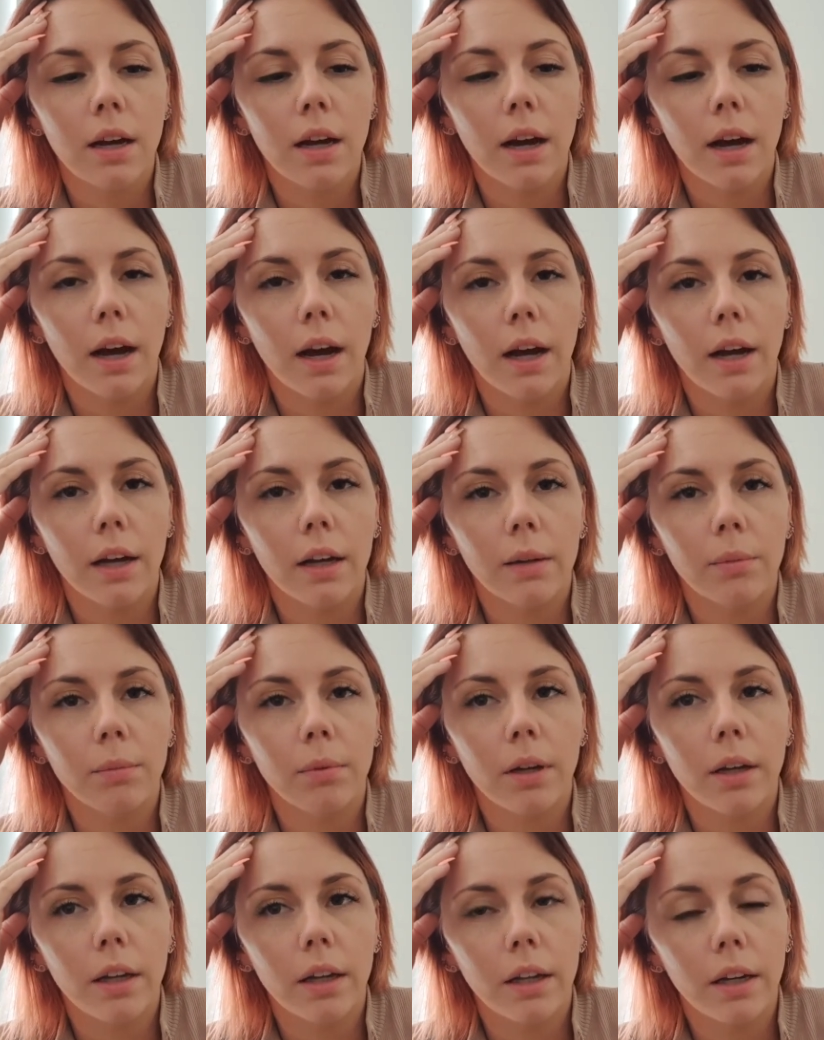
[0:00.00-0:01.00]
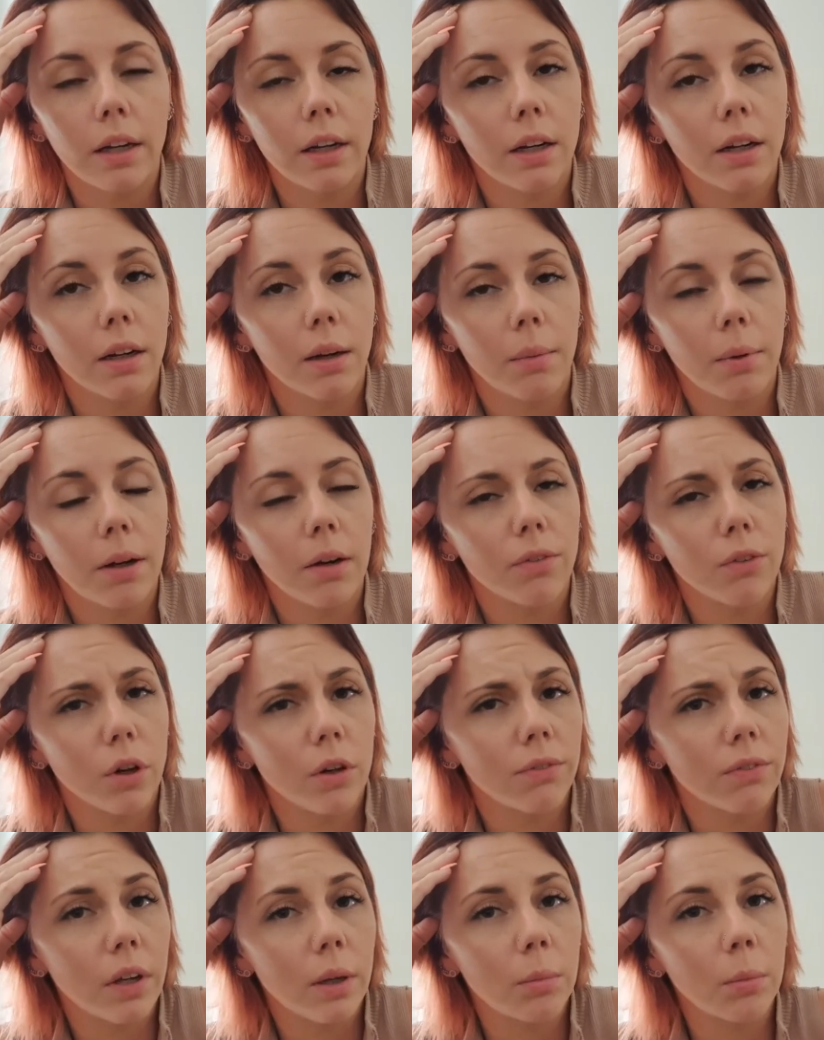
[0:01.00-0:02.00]
And I mean, I've
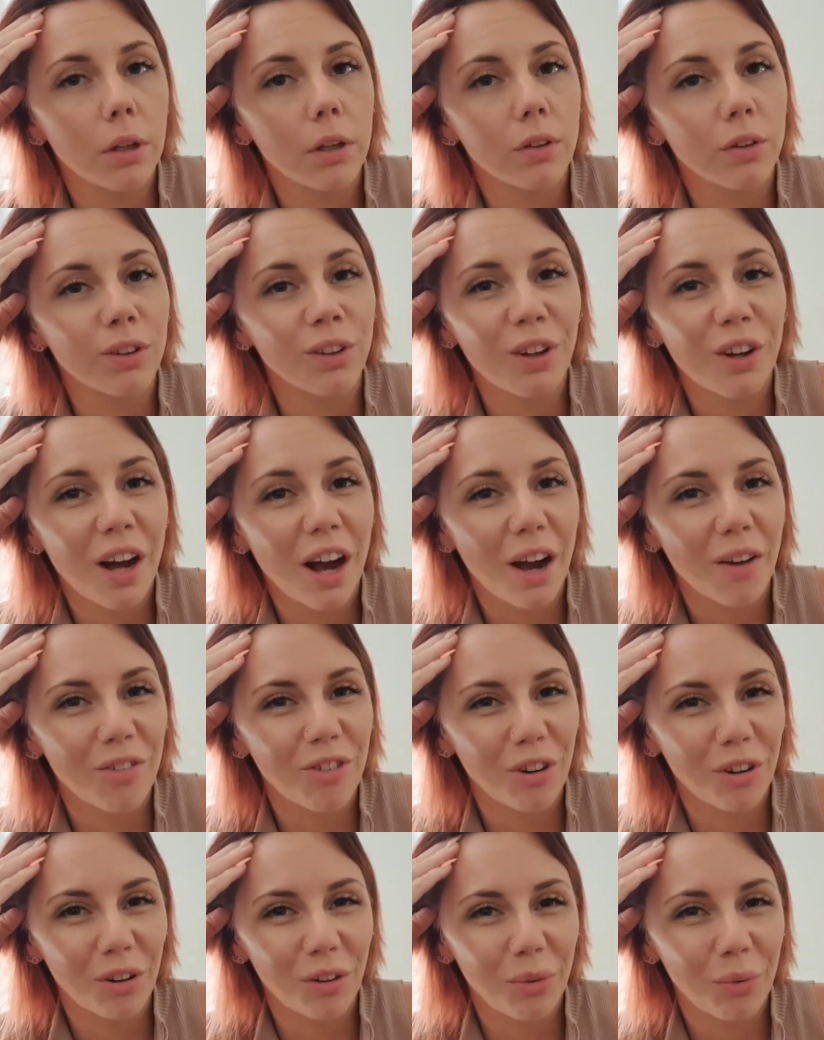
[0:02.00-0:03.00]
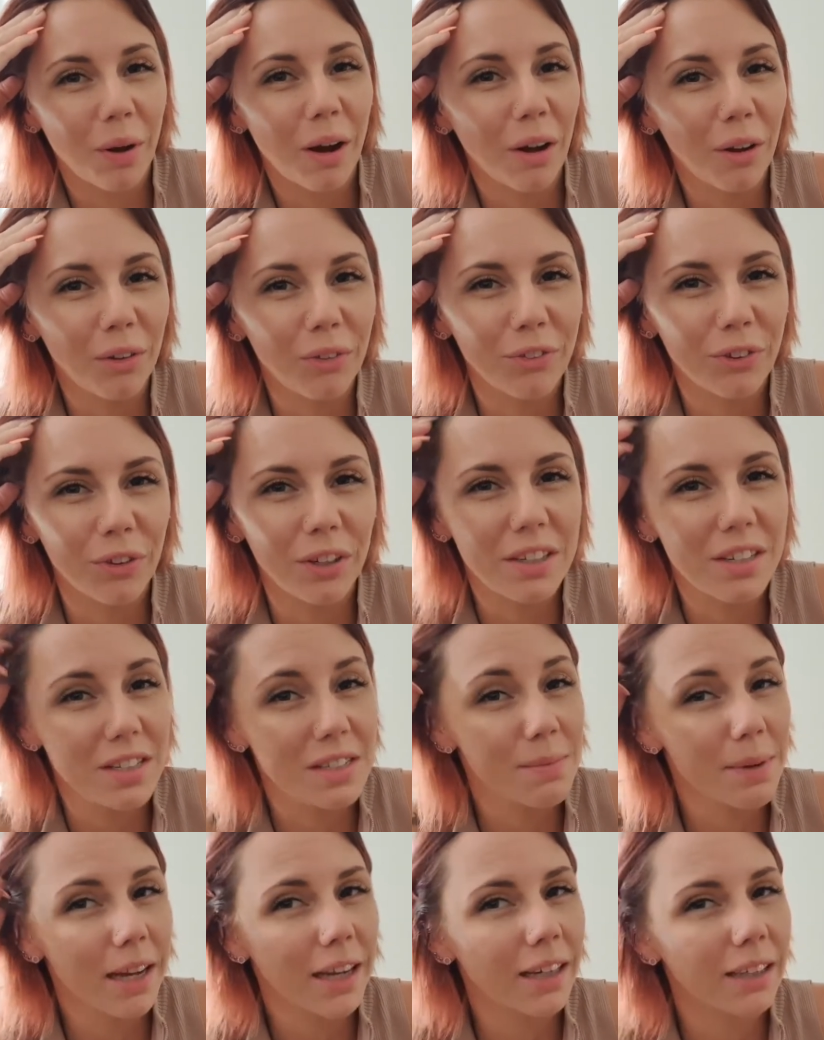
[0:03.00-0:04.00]
got a family to look after as well. So it
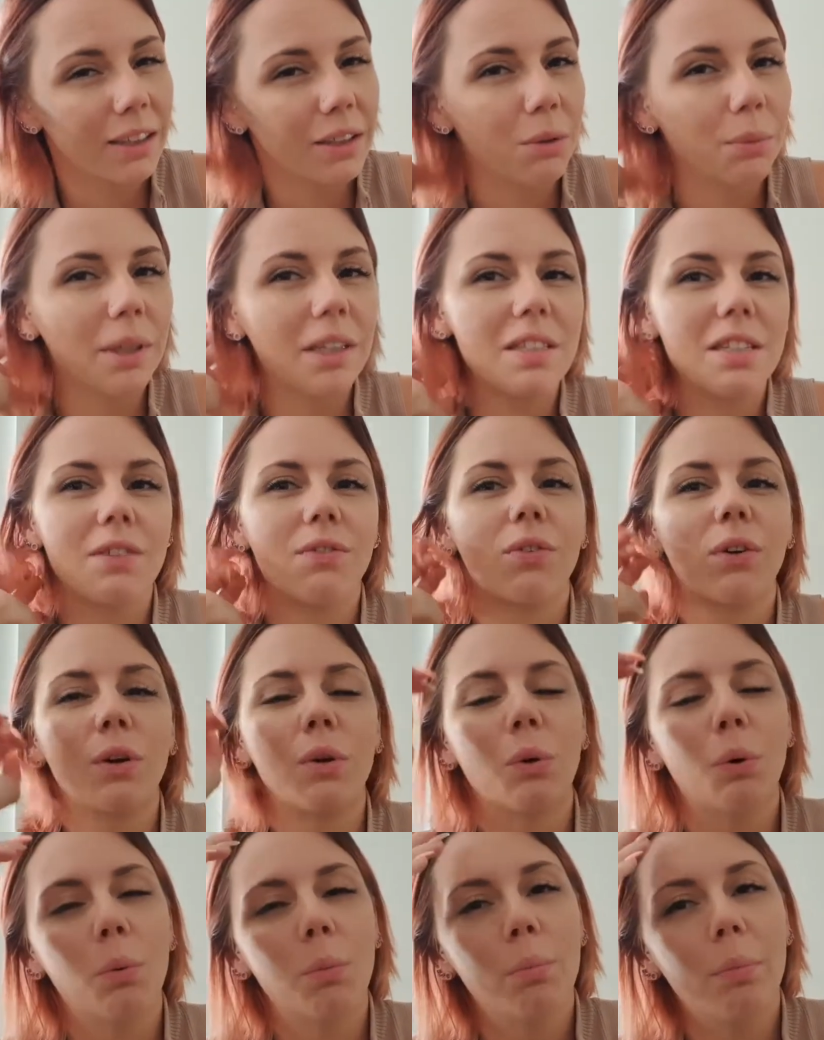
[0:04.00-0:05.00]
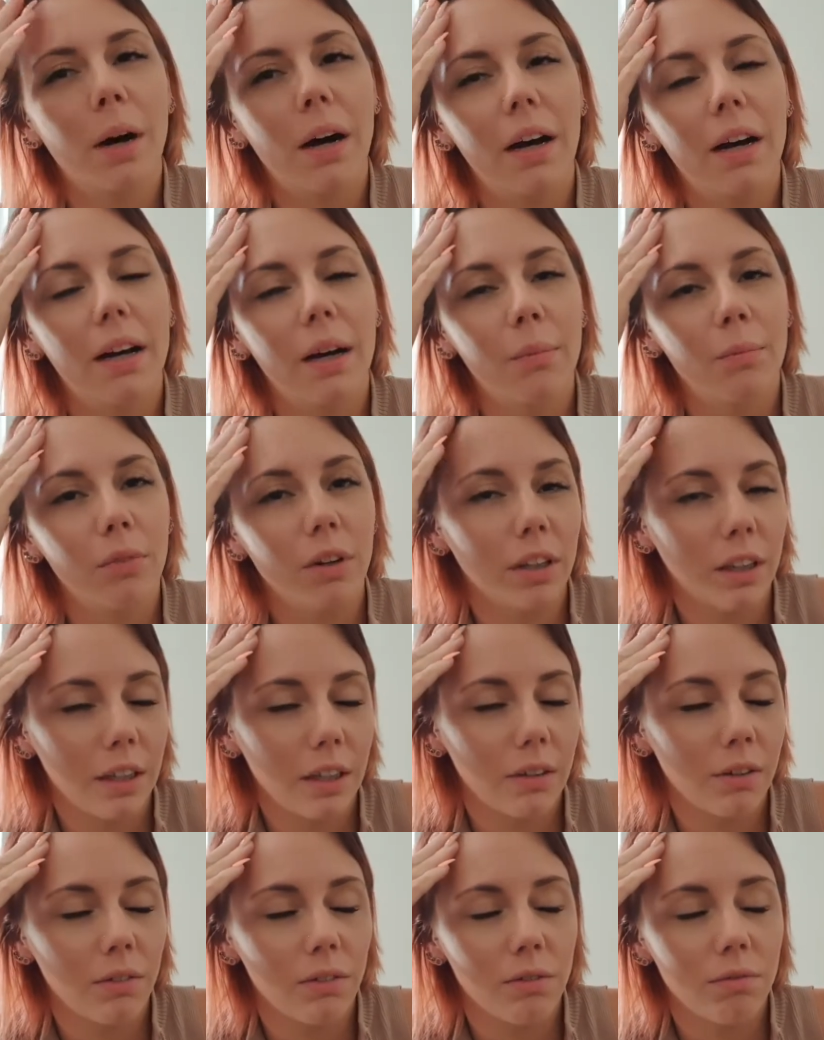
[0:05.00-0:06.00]
does make it a little bit difficult, but I'm
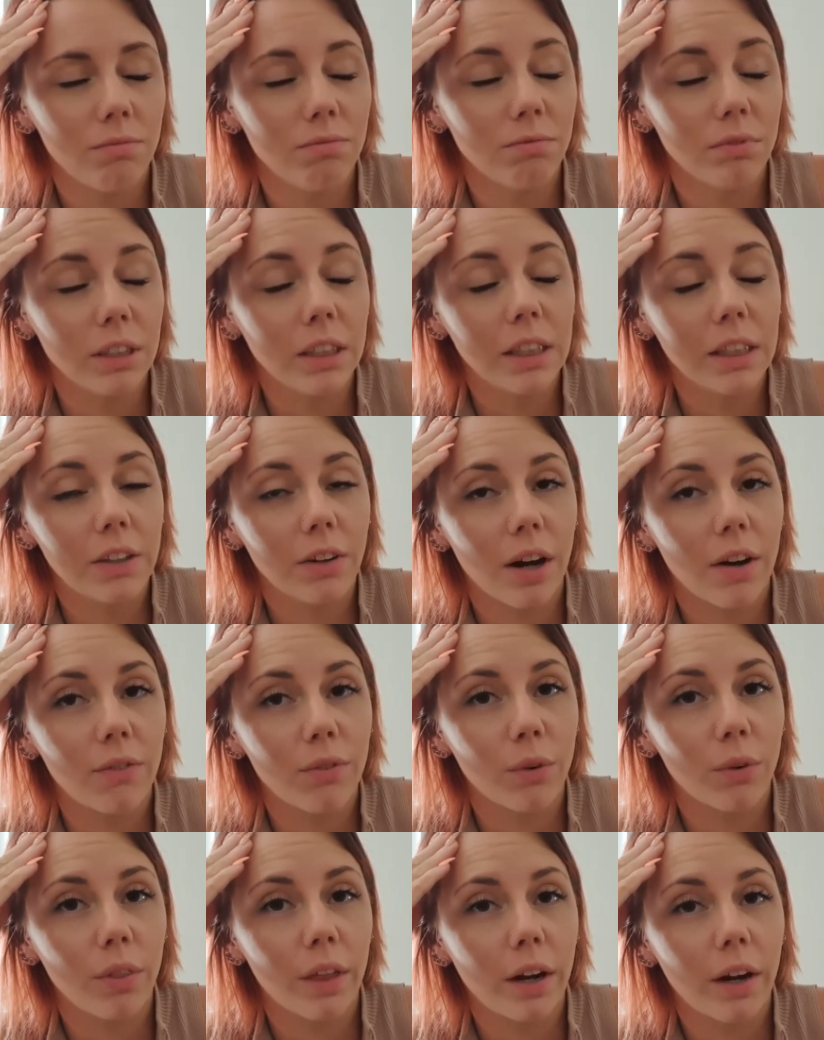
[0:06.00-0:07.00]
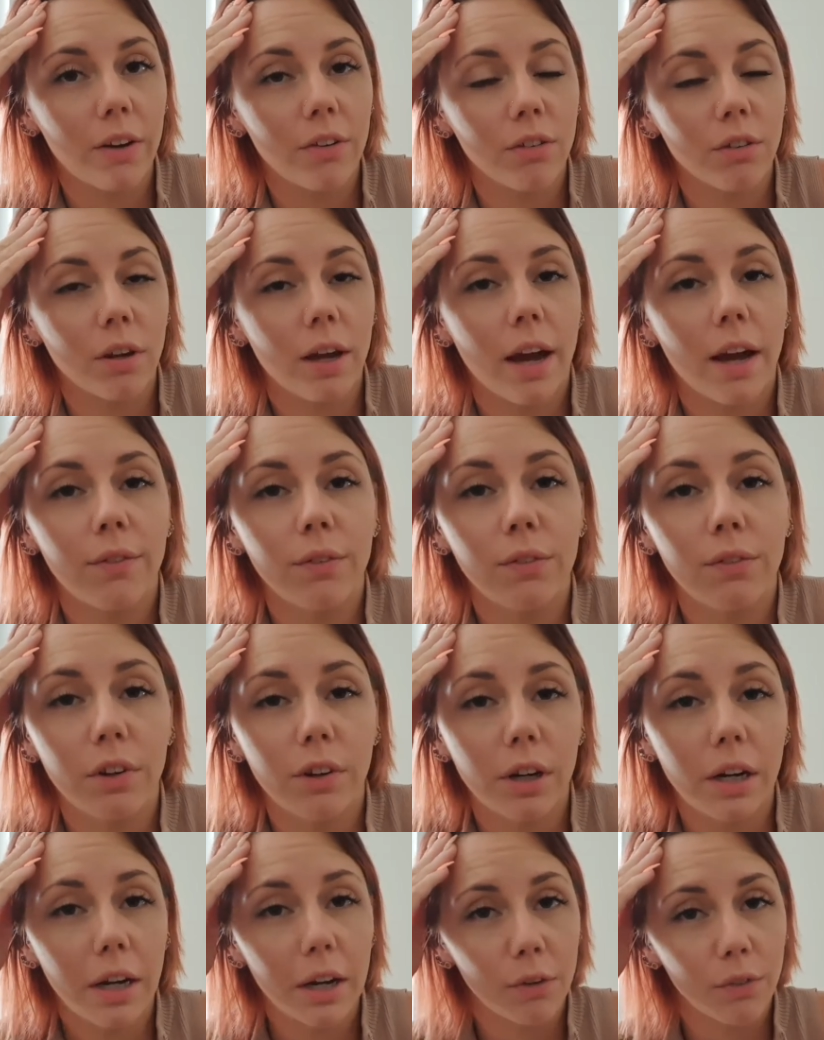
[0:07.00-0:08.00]
really, really grateful that I do have a
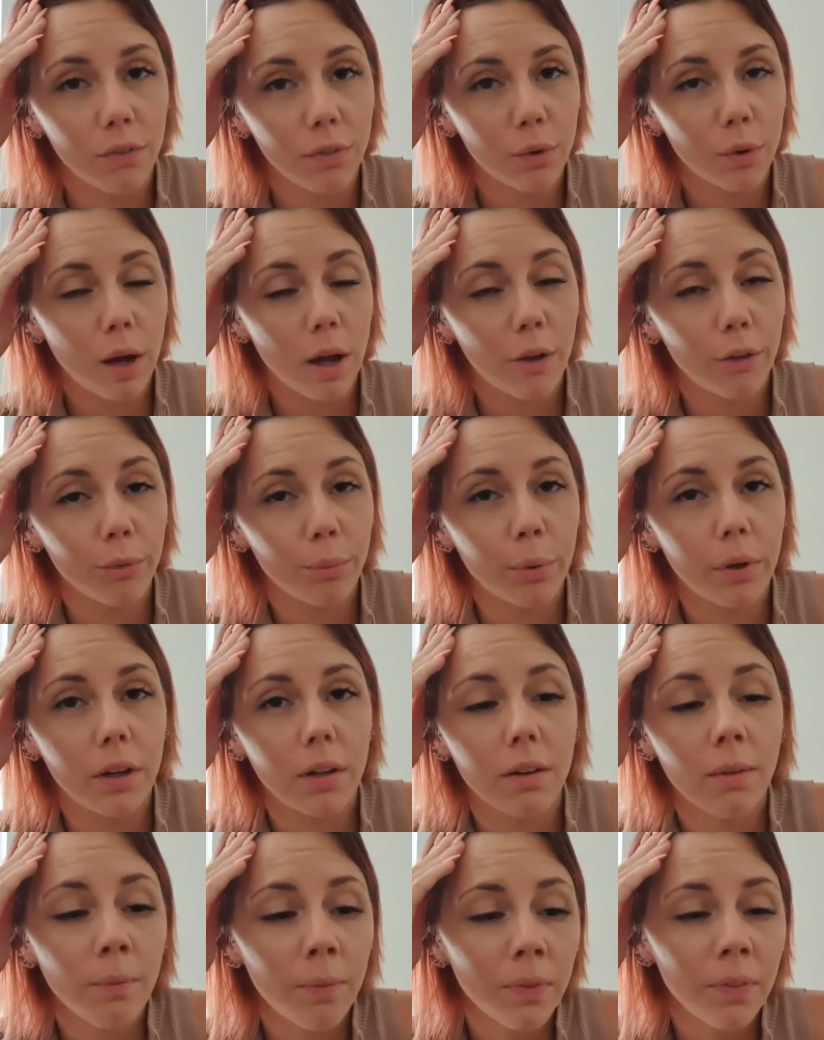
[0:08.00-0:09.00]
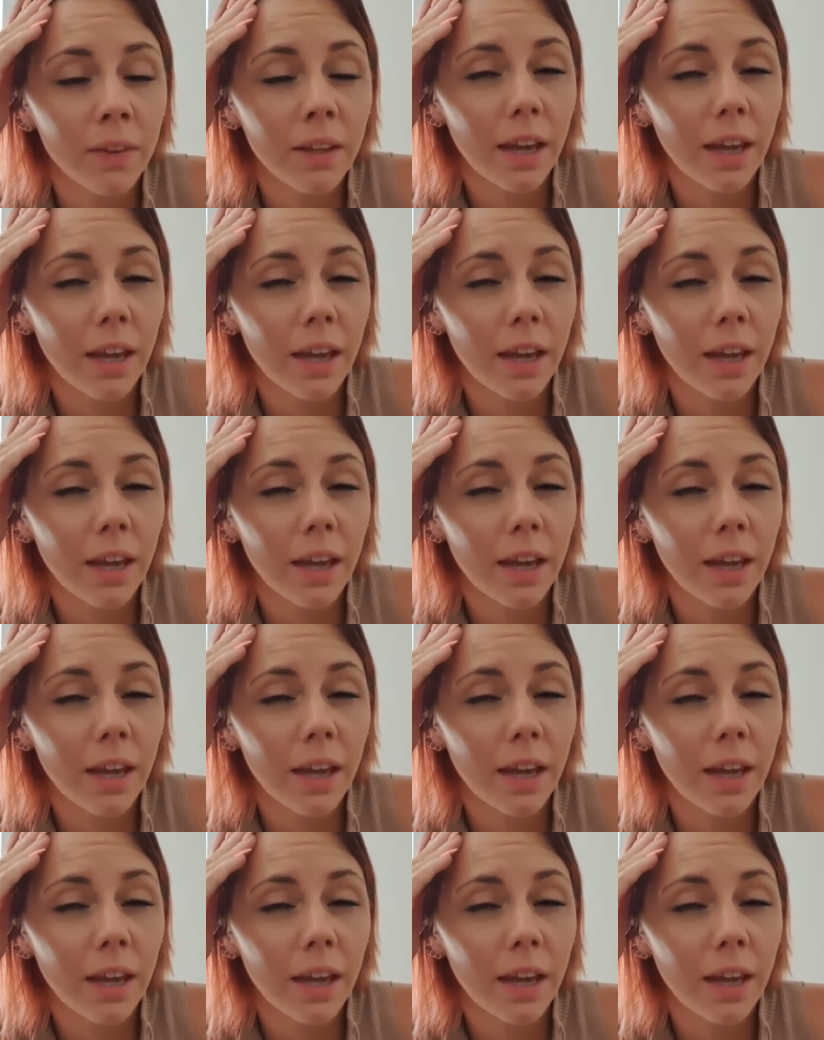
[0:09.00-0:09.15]
very helpful husband.